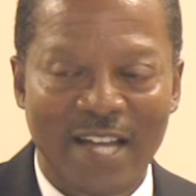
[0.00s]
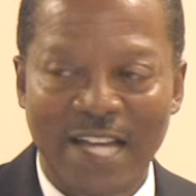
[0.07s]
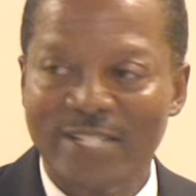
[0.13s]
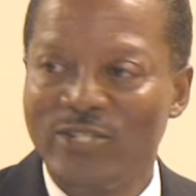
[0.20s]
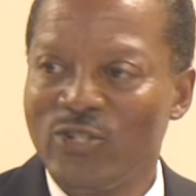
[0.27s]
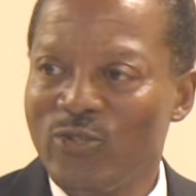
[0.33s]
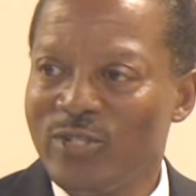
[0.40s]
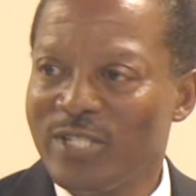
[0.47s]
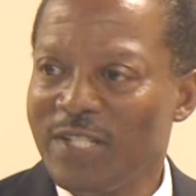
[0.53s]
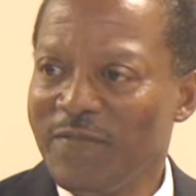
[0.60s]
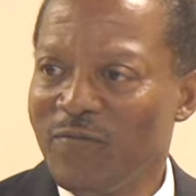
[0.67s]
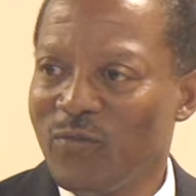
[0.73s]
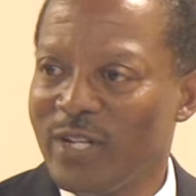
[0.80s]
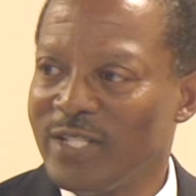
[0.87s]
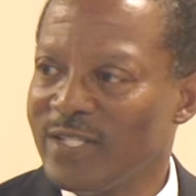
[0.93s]
And
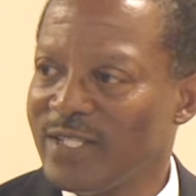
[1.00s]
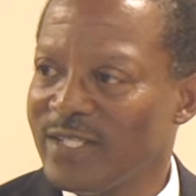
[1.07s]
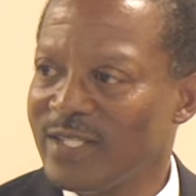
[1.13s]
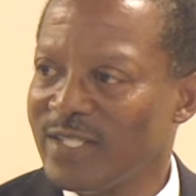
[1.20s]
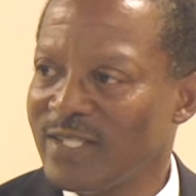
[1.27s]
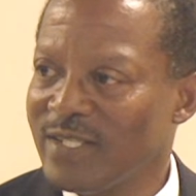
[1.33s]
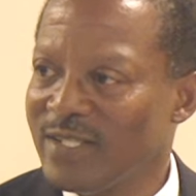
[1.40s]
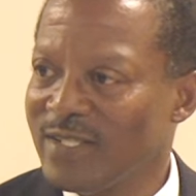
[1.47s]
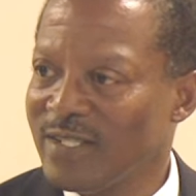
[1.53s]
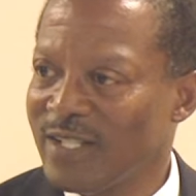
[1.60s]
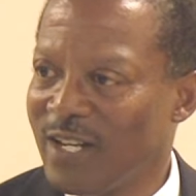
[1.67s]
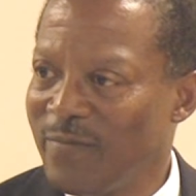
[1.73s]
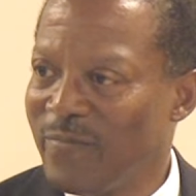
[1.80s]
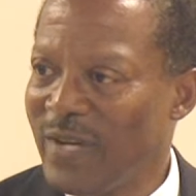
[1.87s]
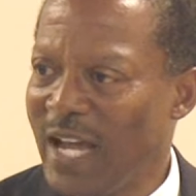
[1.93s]
Joseph was
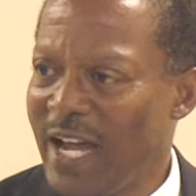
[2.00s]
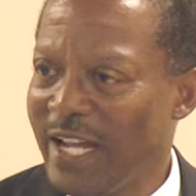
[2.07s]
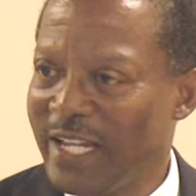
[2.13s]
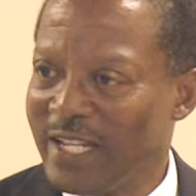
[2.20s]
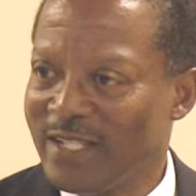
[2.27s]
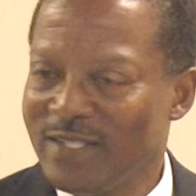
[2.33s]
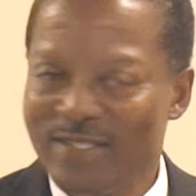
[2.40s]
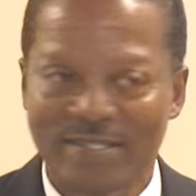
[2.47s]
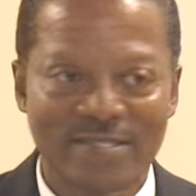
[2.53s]
complying.